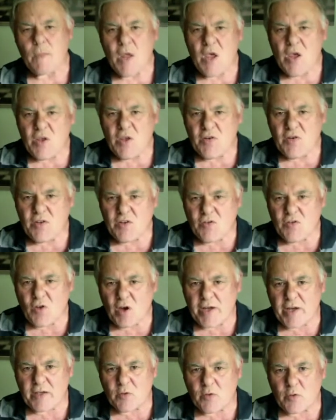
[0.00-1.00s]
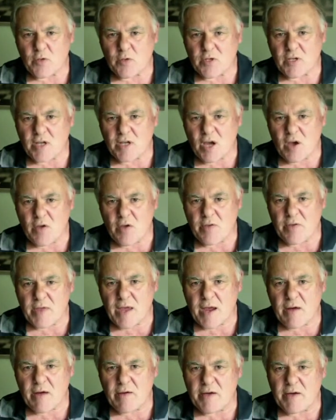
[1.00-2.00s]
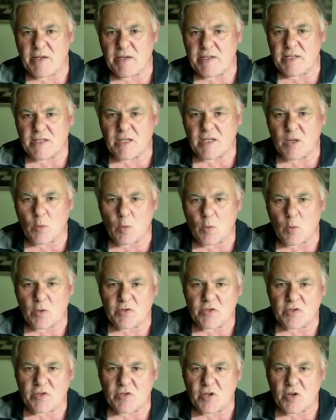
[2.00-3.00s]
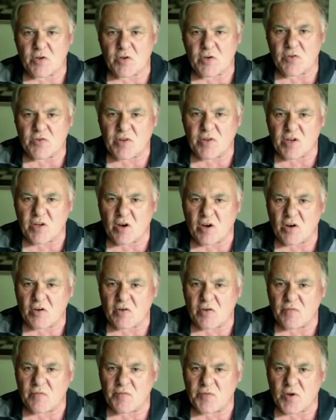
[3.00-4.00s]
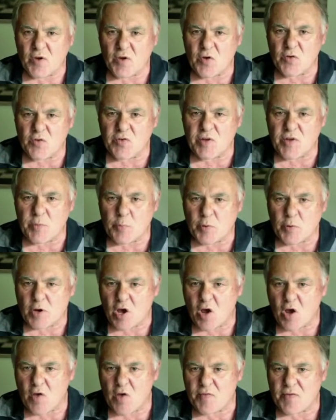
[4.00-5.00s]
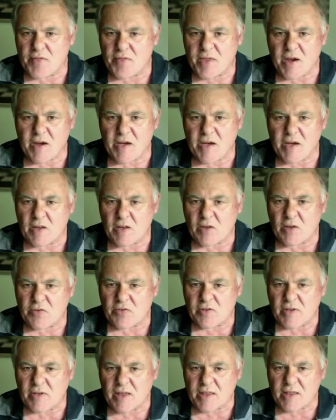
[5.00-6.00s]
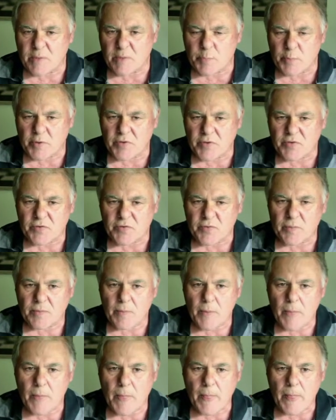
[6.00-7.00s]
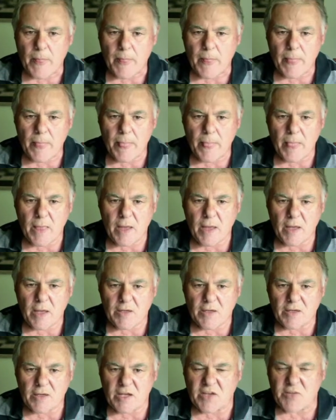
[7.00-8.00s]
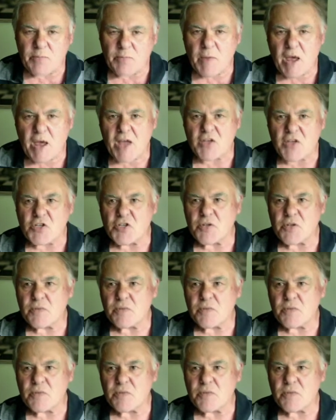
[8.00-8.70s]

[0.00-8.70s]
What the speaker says: See, his knight couldn't go there, and he didn't know what to do, so he got confused. He put it over there, and he lost another piece. Next match.